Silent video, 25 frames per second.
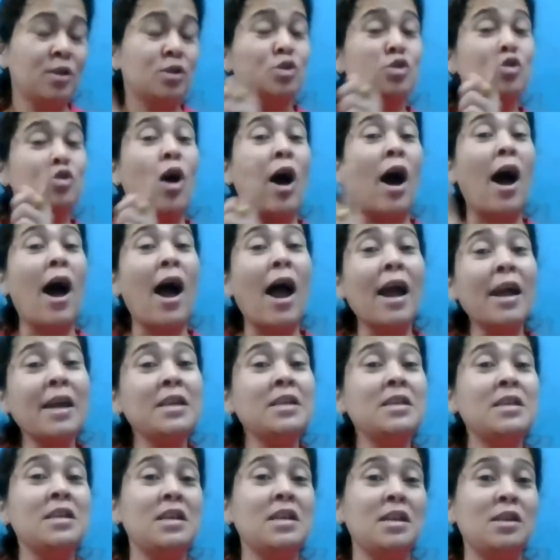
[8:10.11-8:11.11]
So,
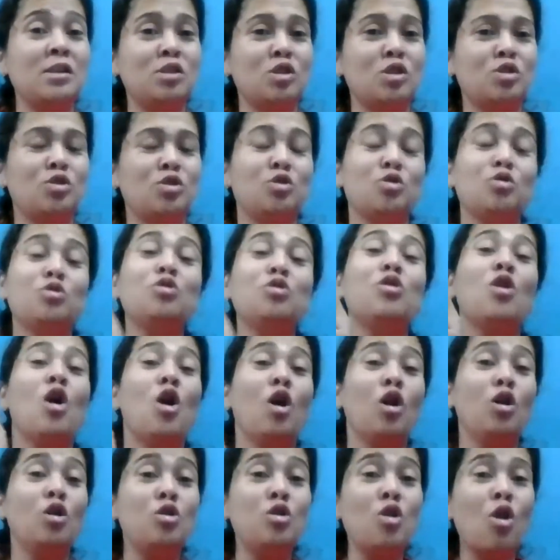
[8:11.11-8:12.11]
I need to
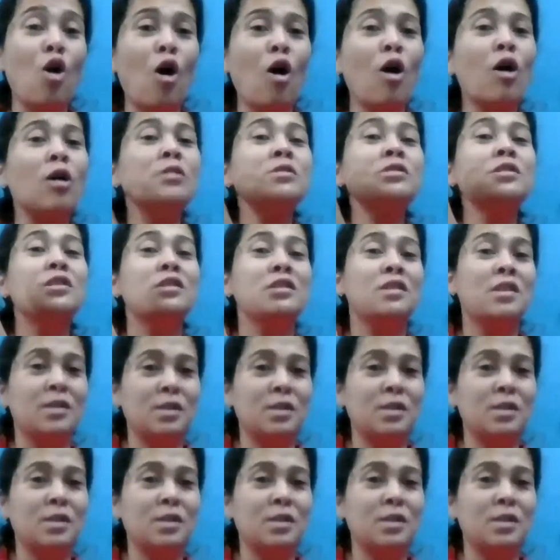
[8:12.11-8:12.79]
launch